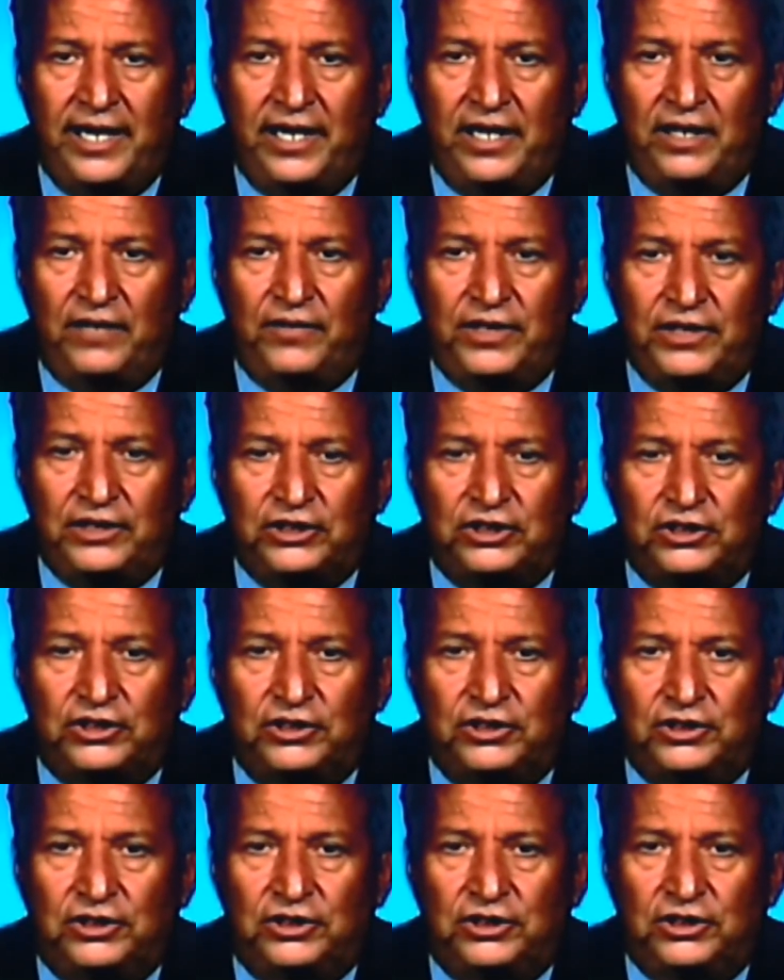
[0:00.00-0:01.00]
If
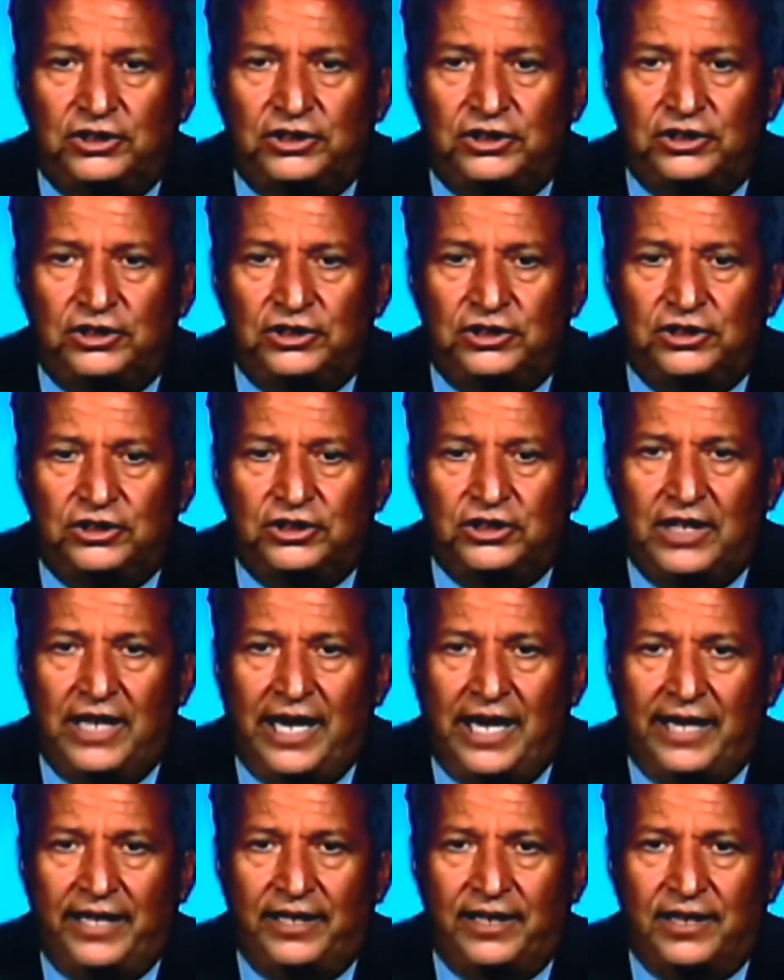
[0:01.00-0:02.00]
history teaches
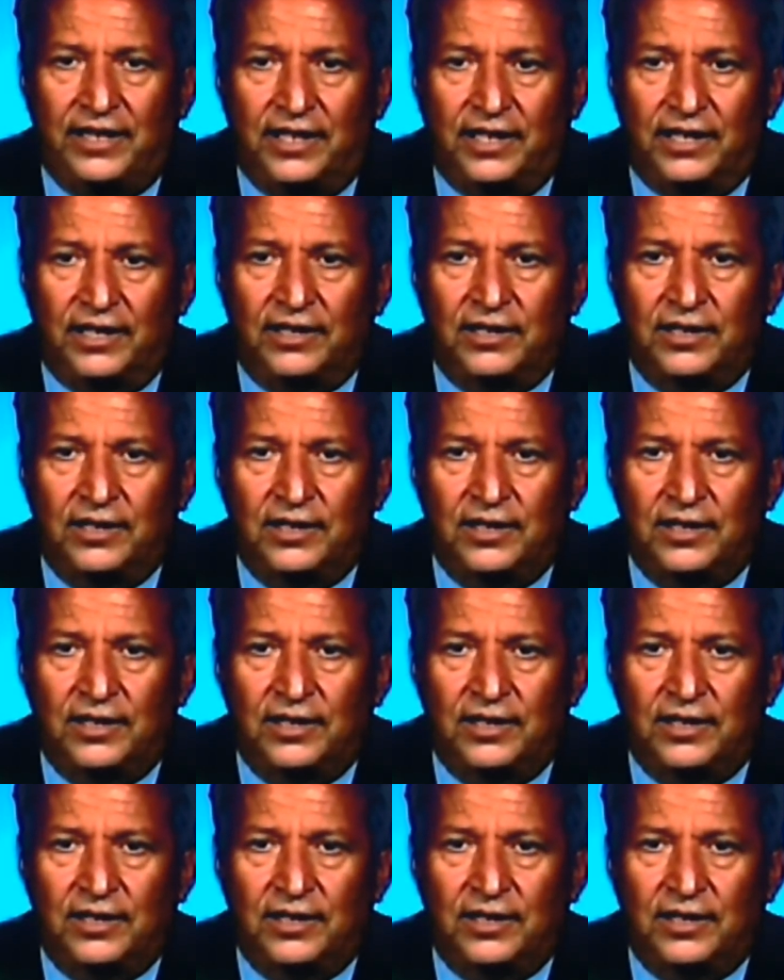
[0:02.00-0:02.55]
anything